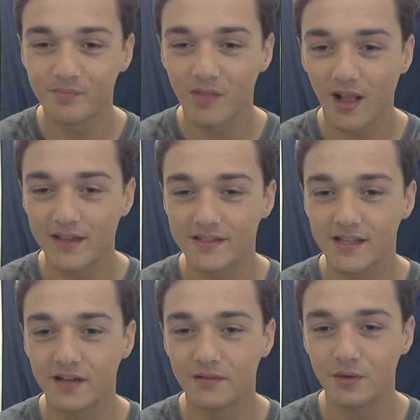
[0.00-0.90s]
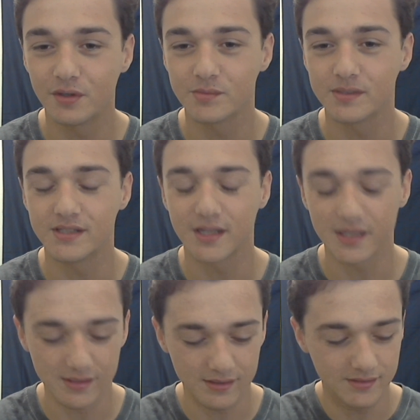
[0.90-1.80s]
I decided to focus my
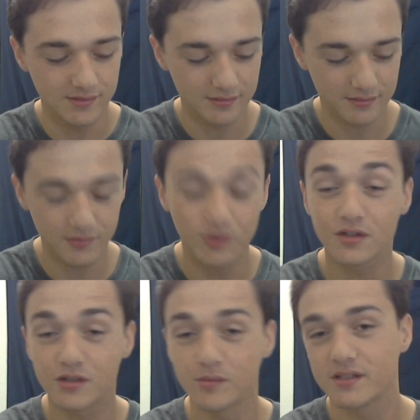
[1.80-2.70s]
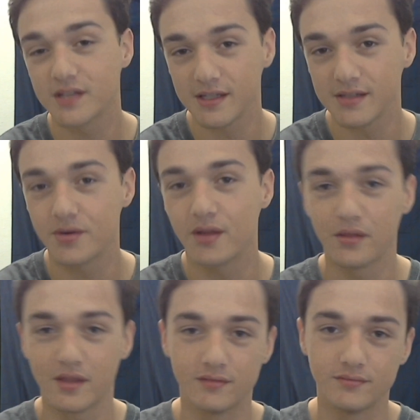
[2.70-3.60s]
studies focus on my studies rather
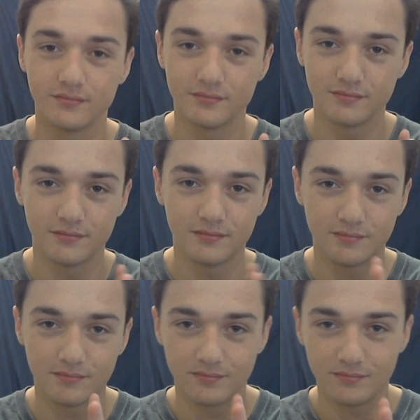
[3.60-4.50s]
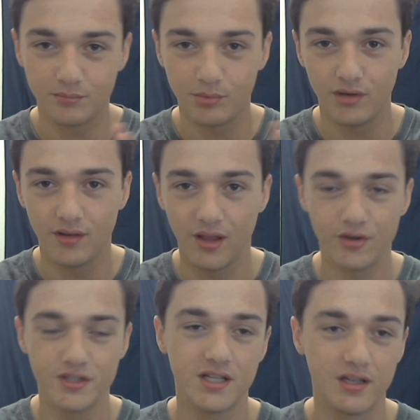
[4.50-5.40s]
than put
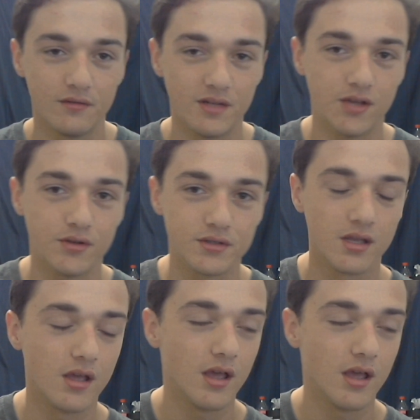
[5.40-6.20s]
energy into videos.